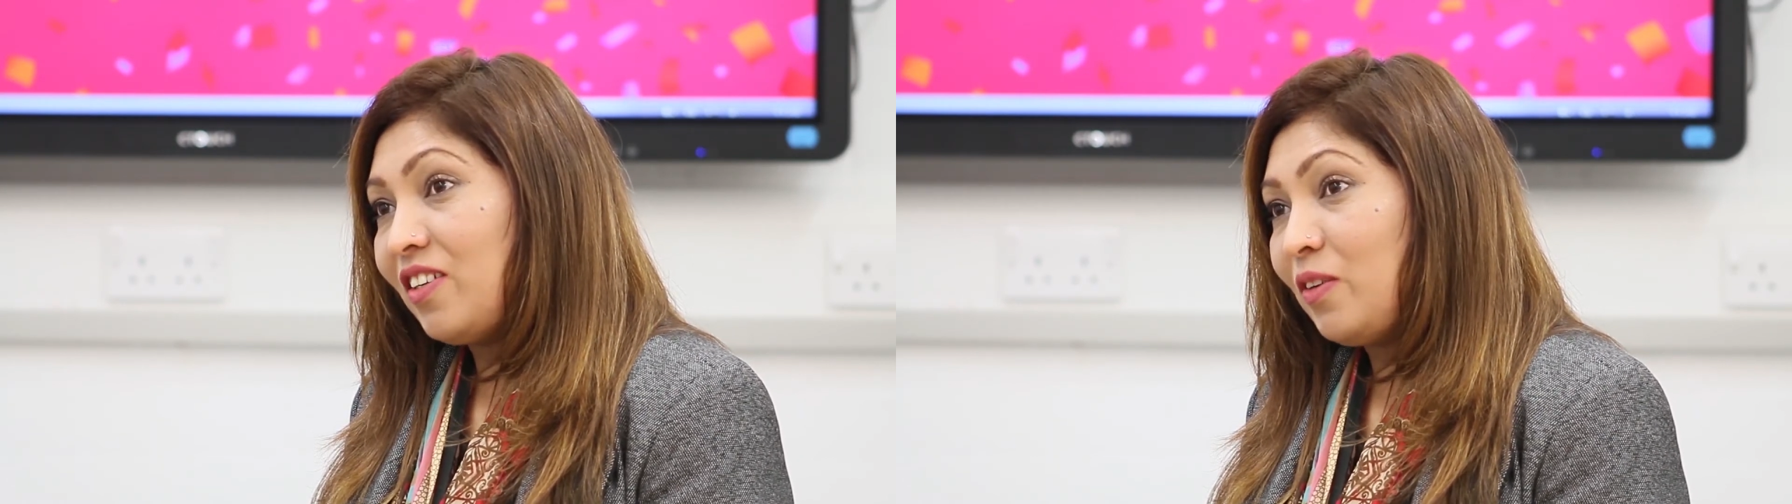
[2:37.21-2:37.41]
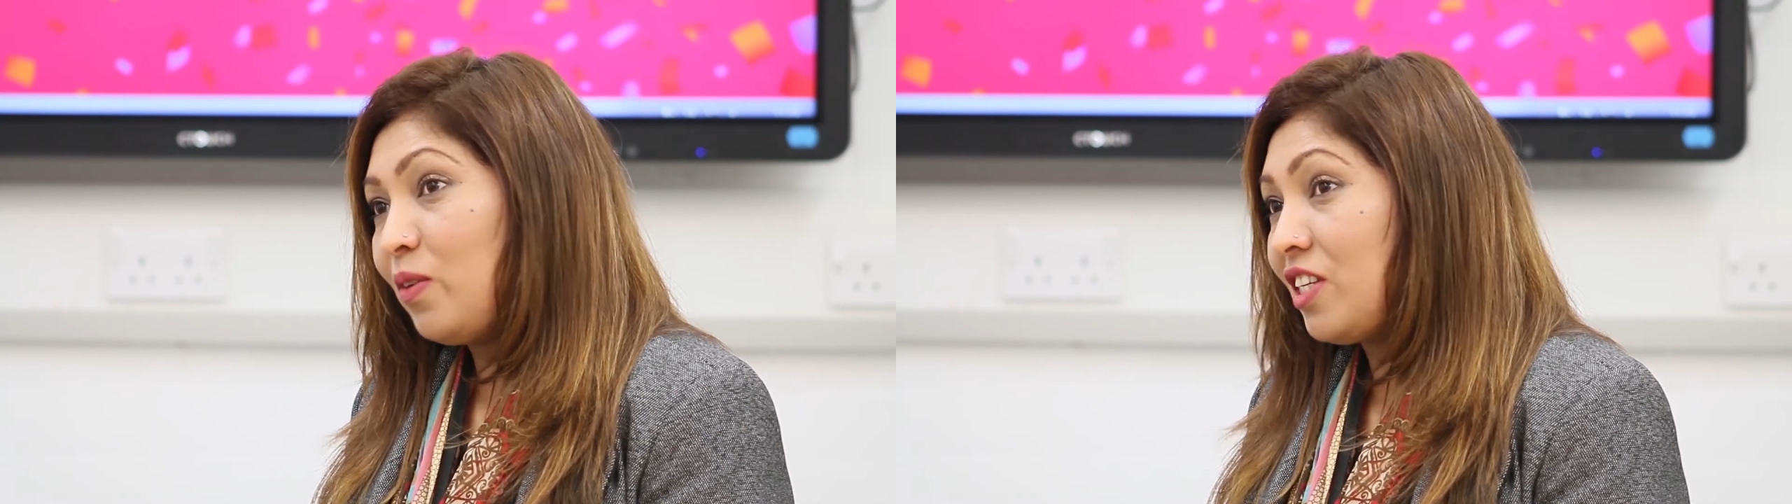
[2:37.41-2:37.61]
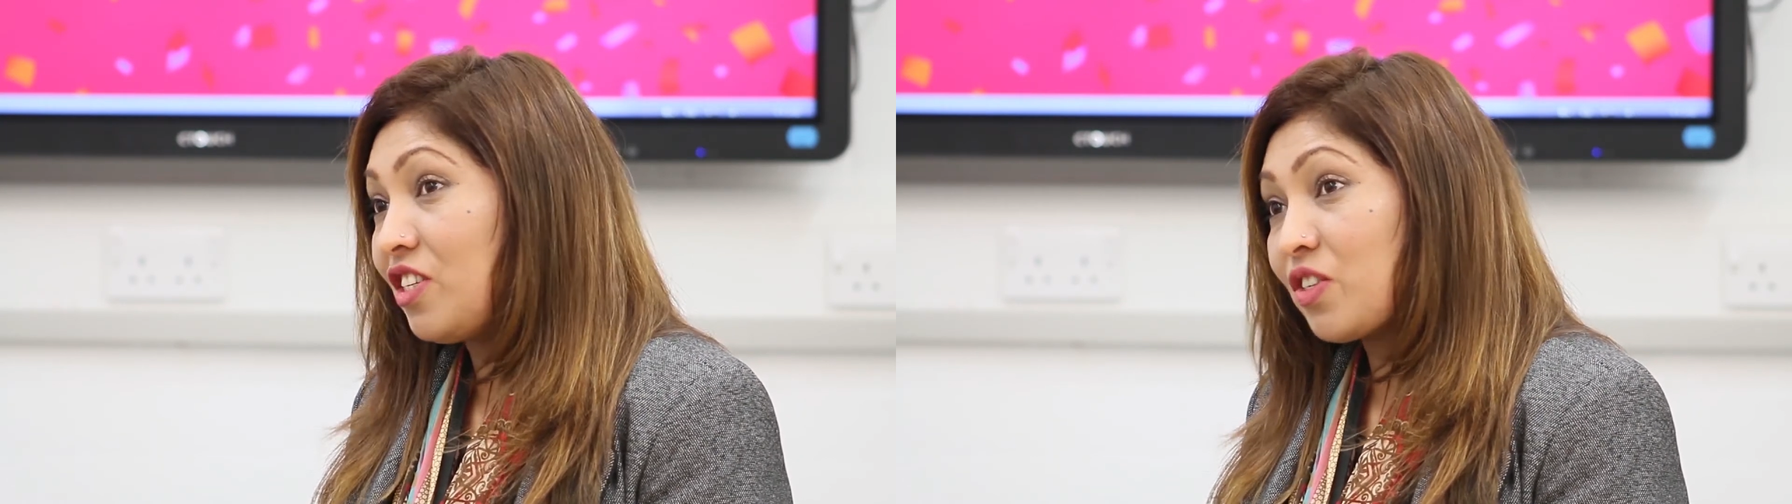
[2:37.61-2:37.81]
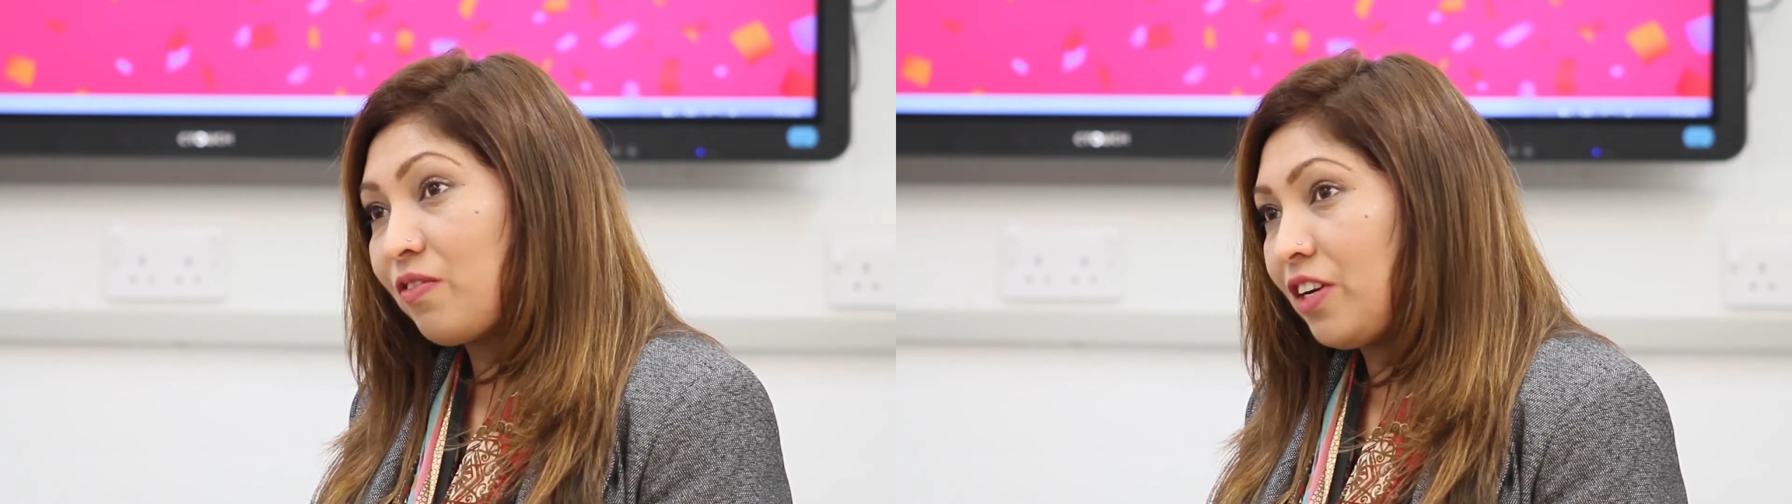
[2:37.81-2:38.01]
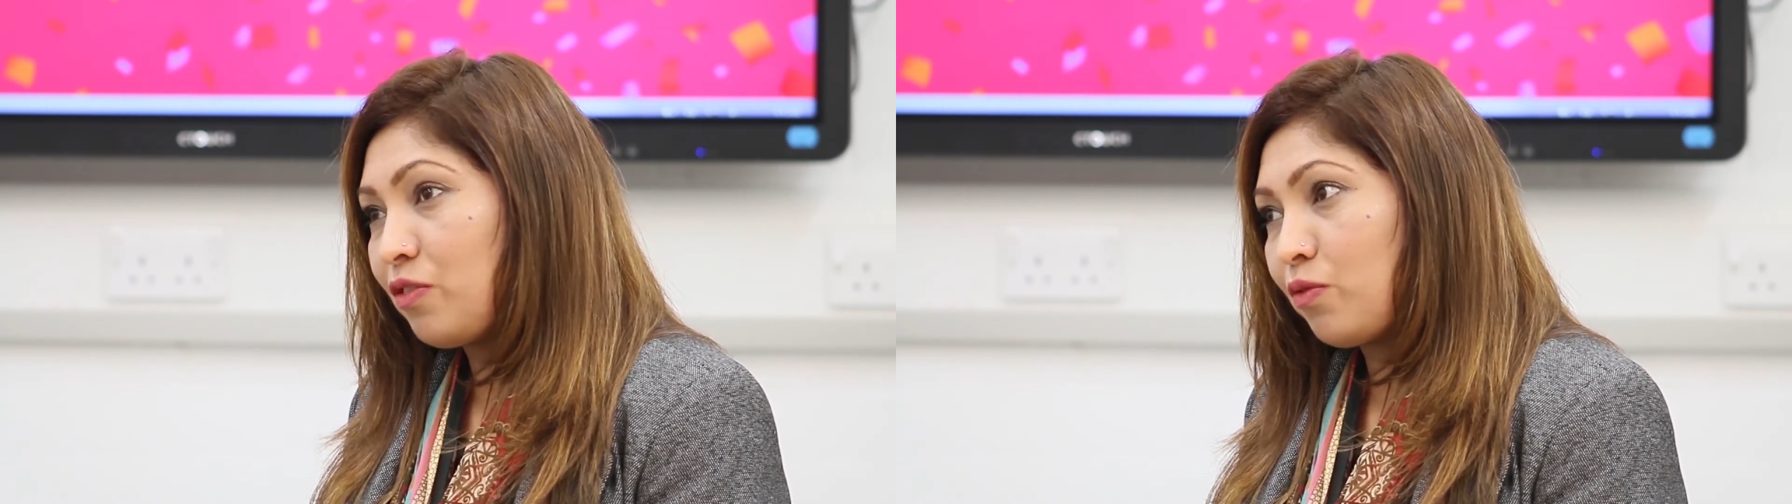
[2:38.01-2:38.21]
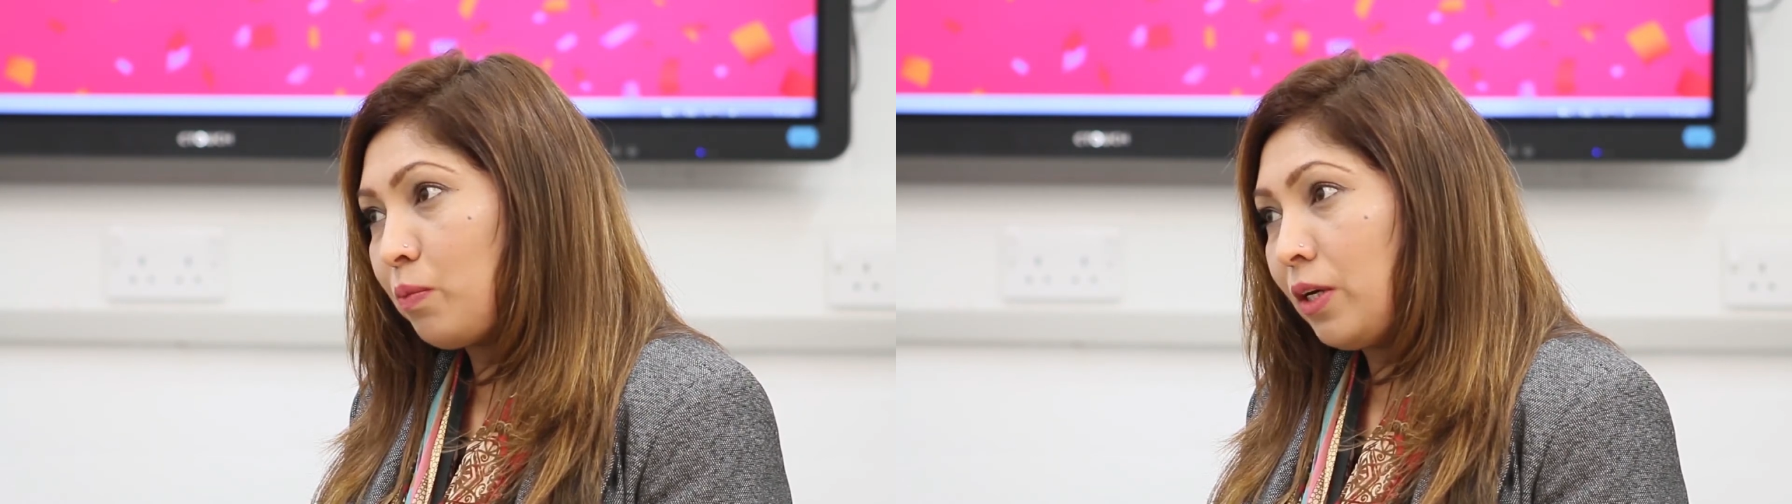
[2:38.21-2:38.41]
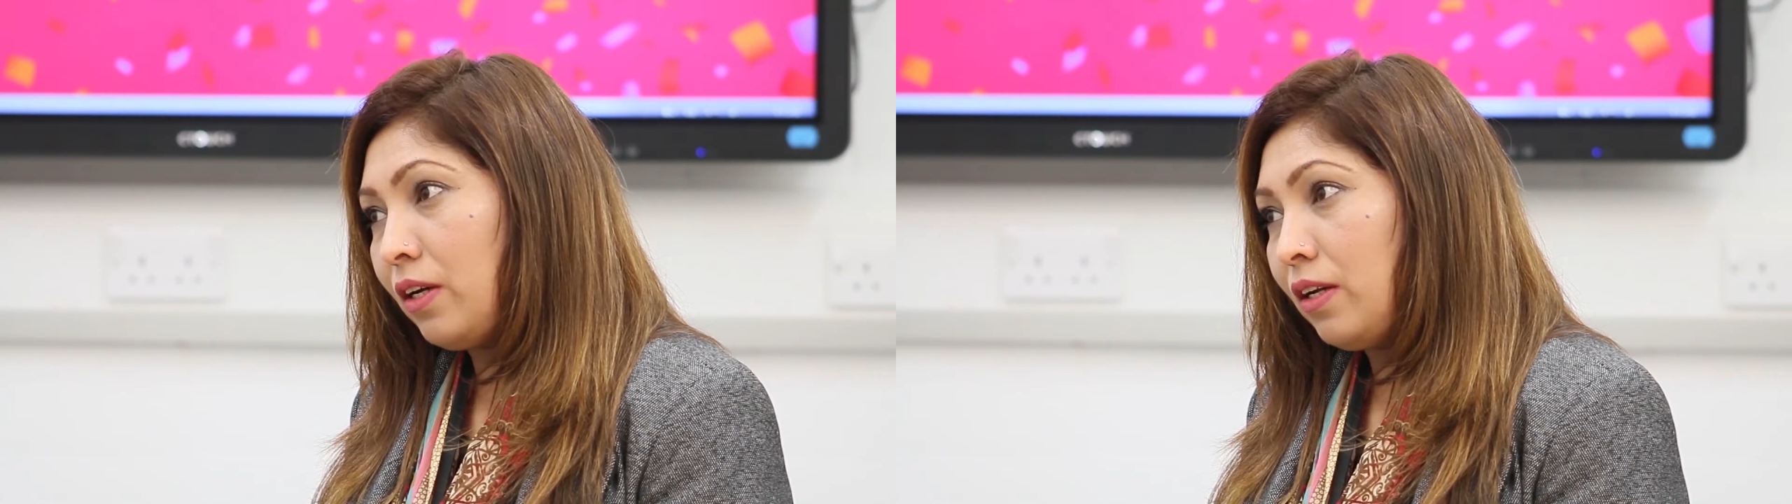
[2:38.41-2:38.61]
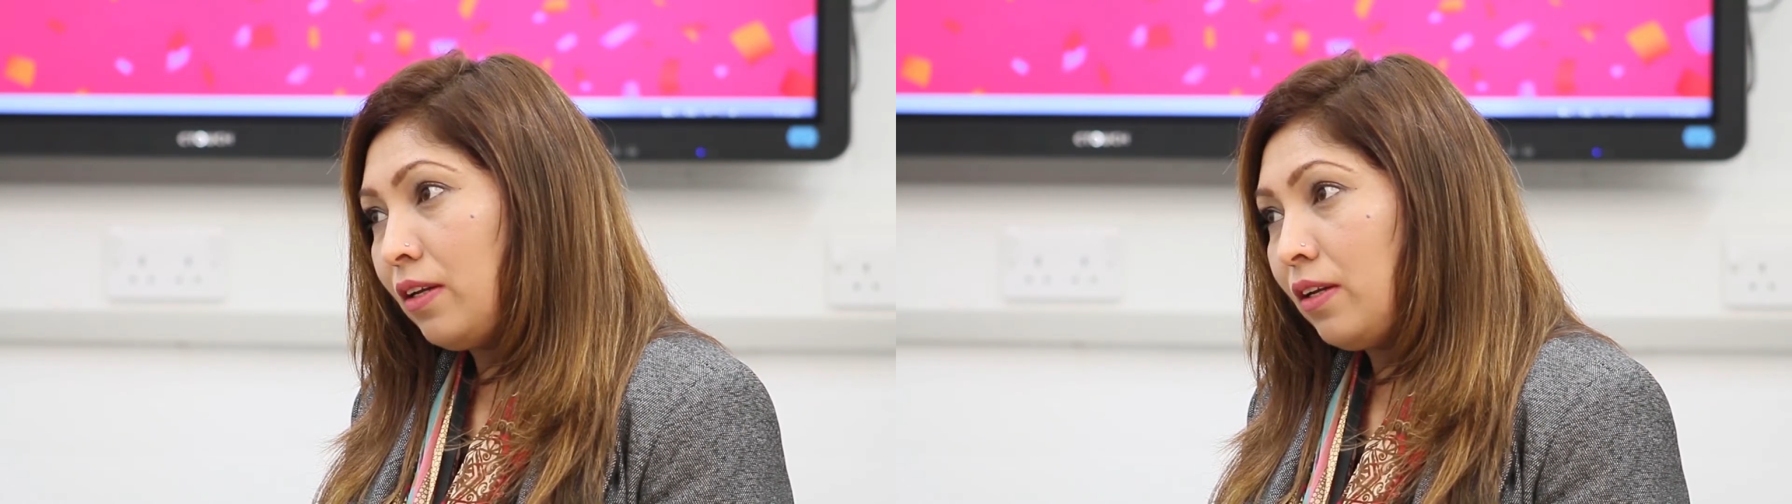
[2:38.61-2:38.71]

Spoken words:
which is great for me.